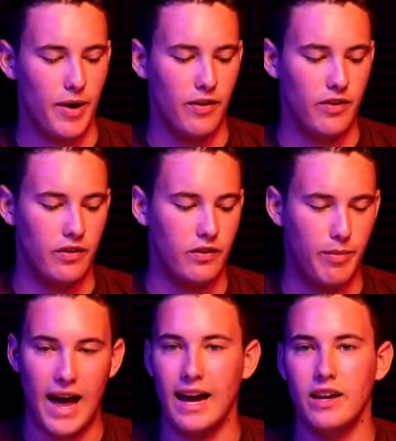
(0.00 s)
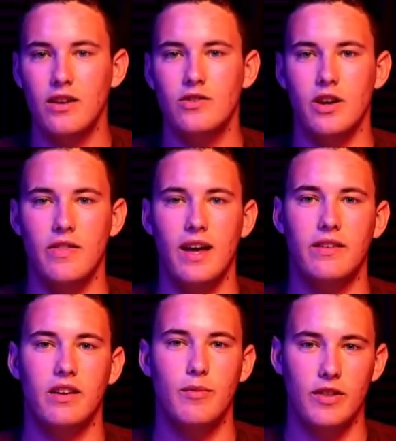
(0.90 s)
about this package, and
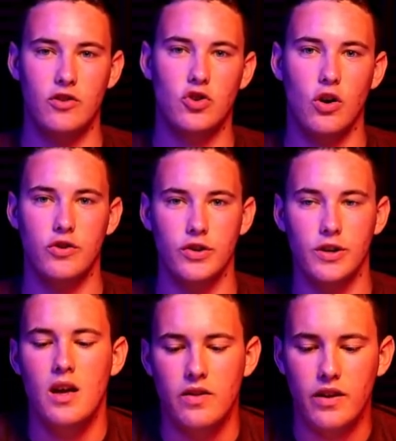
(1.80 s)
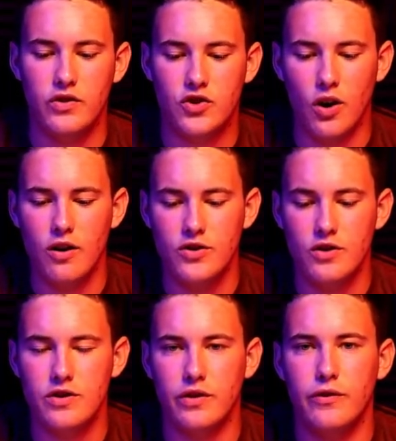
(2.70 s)
that's going to be the charger. This
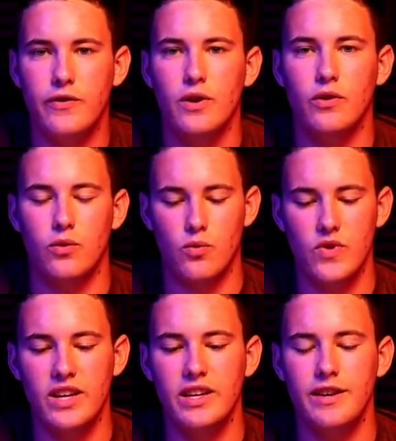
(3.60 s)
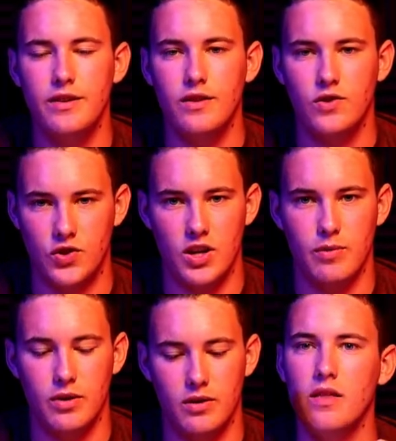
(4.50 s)
charger just feels really
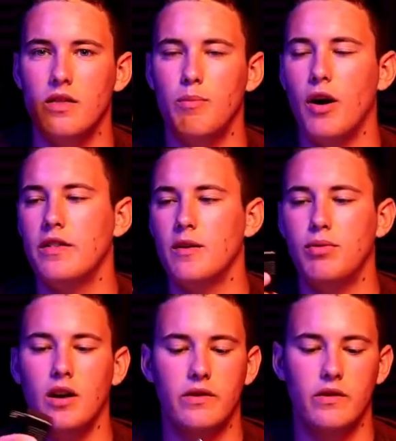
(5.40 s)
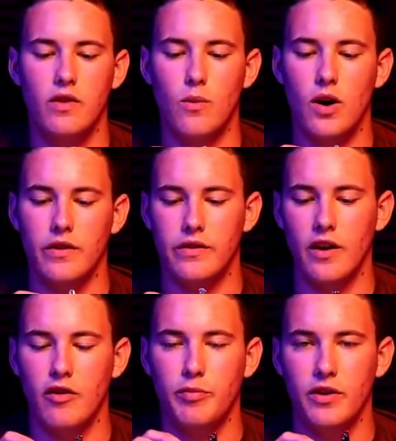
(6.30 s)
cheap. The part that plugs into the wall
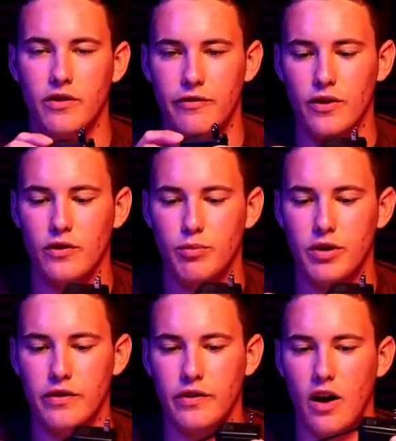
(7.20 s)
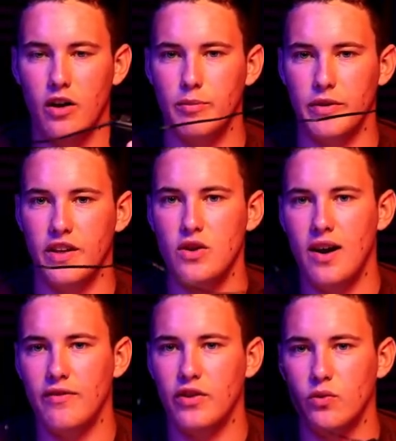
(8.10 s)
itself feels pretty solid, but then you
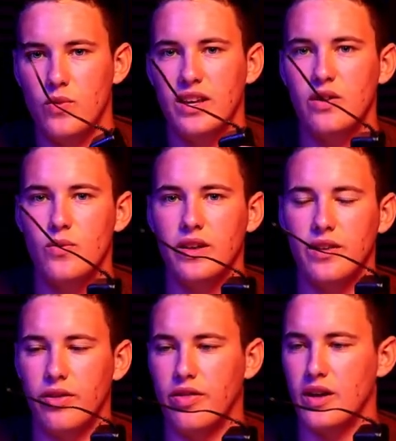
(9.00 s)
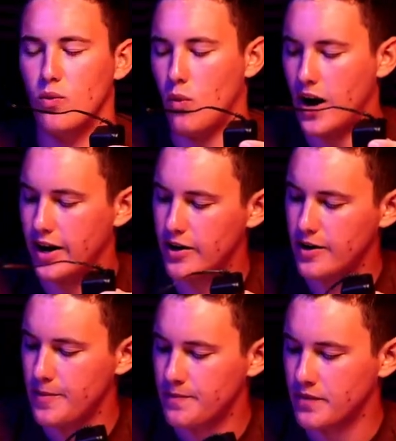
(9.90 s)
have this really, really thin wire
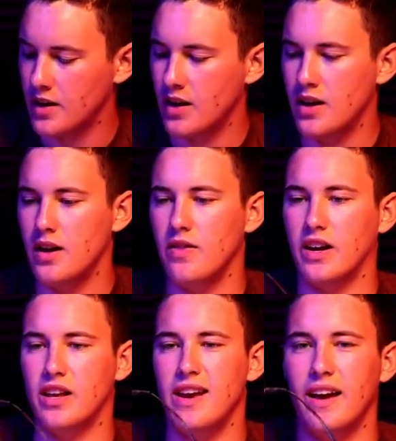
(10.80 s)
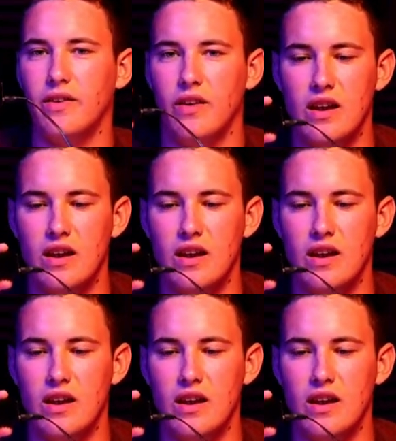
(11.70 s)
that connects